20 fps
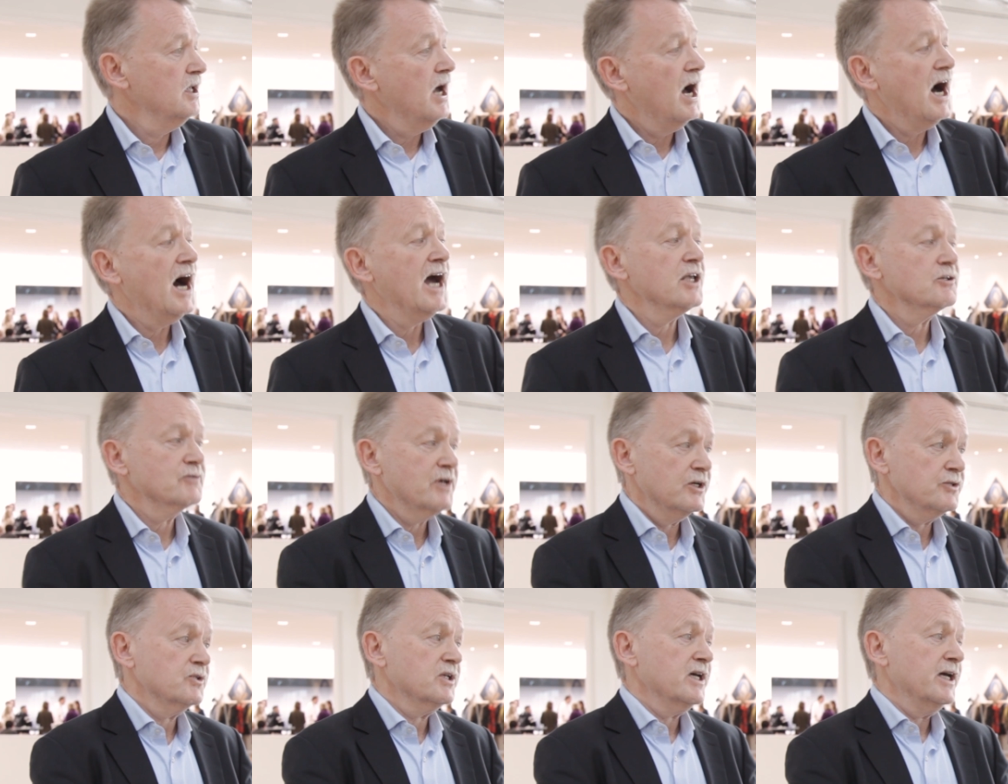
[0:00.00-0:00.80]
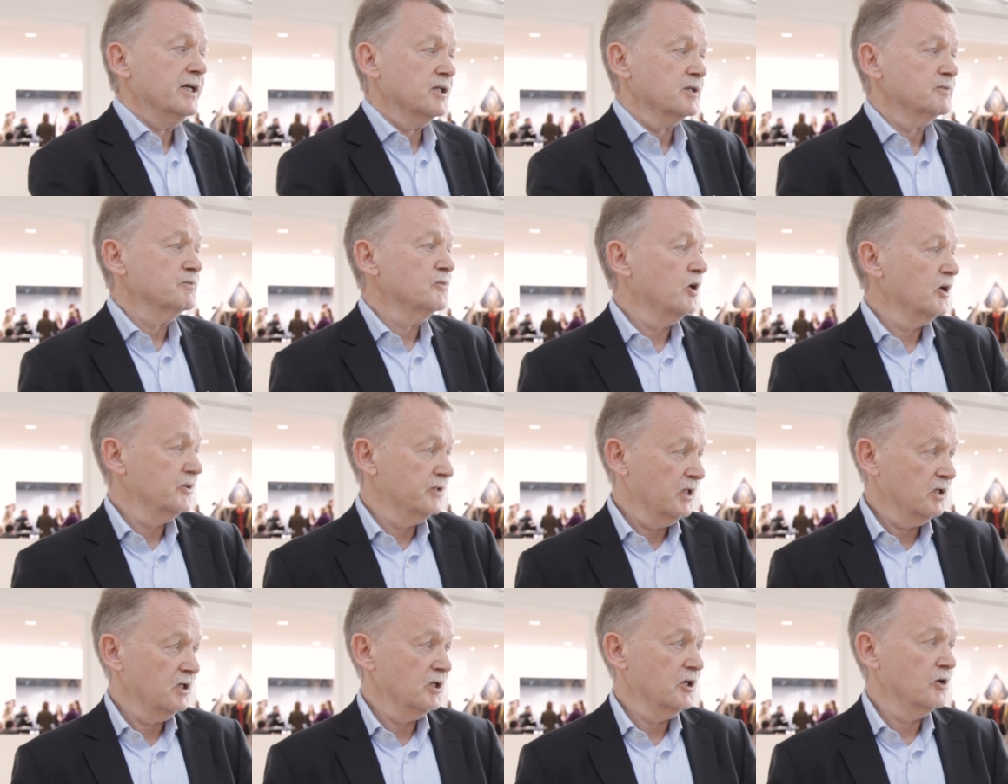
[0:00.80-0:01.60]
Higher educated more
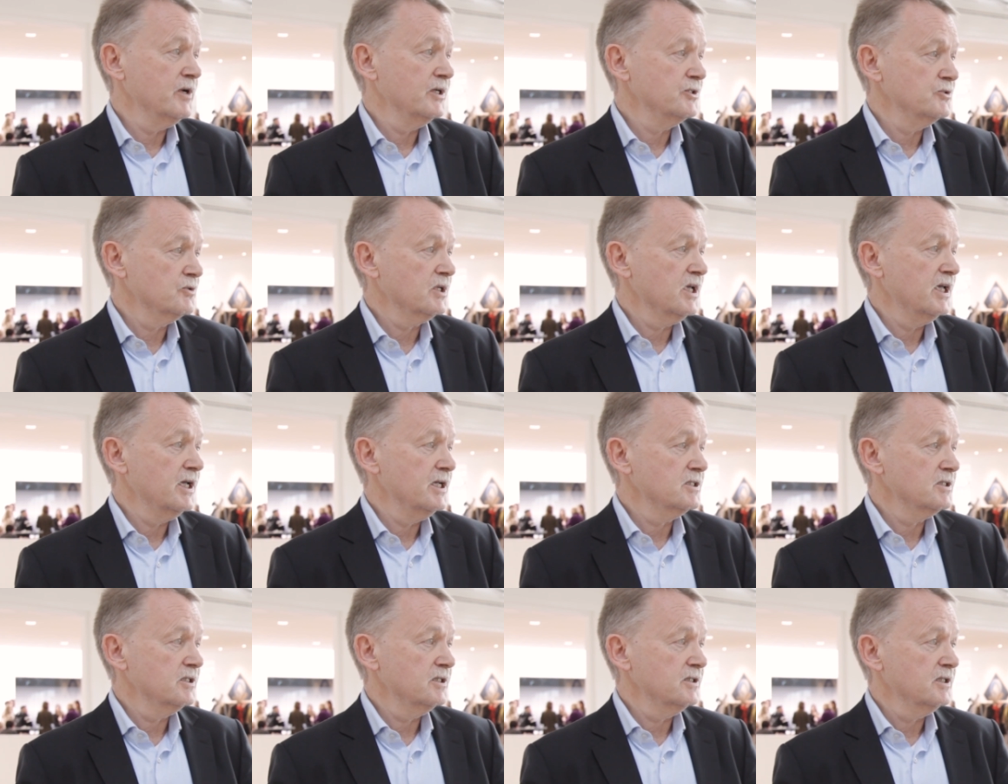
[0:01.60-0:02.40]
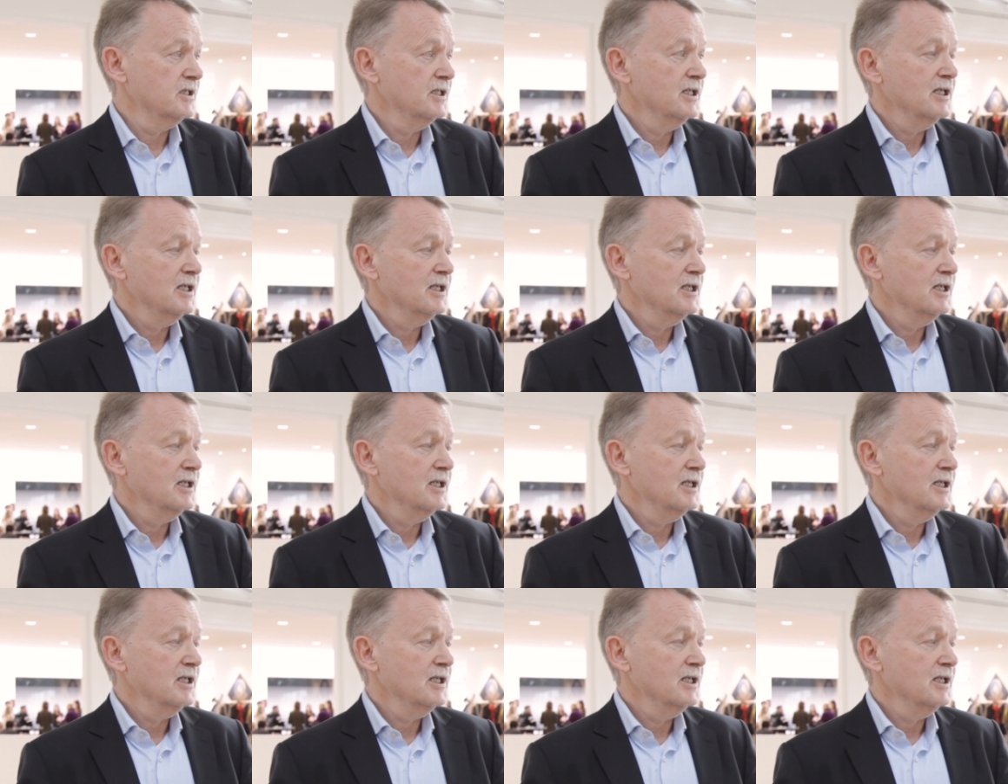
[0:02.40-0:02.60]
than low educated.